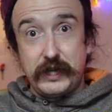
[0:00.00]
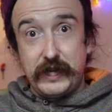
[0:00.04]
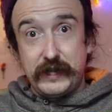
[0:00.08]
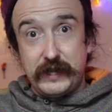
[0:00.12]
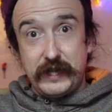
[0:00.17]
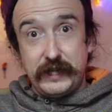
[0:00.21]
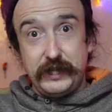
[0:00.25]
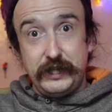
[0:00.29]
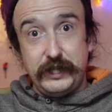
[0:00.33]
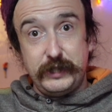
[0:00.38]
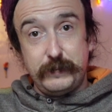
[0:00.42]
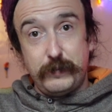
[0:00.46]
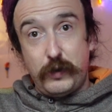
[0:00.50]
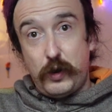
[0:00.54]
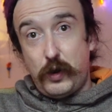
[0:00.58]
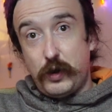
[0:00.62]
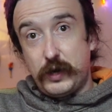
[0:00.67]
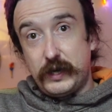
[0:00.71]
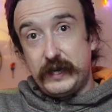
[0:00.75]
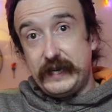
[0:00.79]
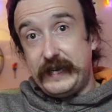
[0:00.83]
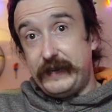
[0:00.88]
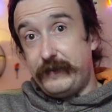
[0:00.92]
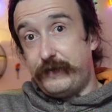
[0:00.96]
and they use
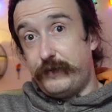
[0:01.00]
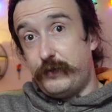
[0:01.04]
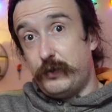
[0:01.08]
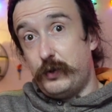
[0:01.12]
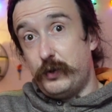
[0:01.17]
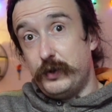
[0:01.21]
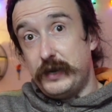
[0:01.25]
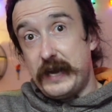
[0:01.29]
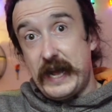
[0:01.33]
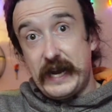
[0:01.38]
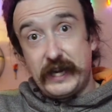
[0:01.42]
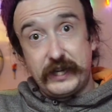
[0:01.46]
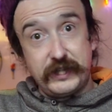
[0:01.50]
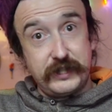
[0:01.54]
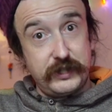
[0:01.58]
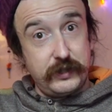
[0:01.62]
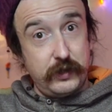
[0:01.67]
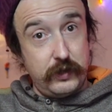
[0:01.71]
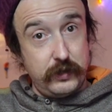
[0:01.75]
mahogany for necks